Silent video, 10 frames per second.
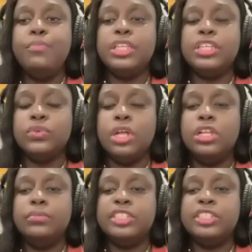we put this
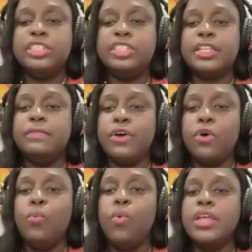all in
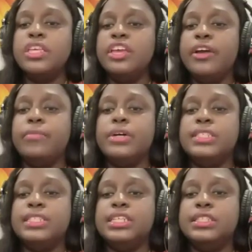perspective, though, what year
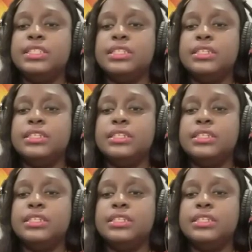was this?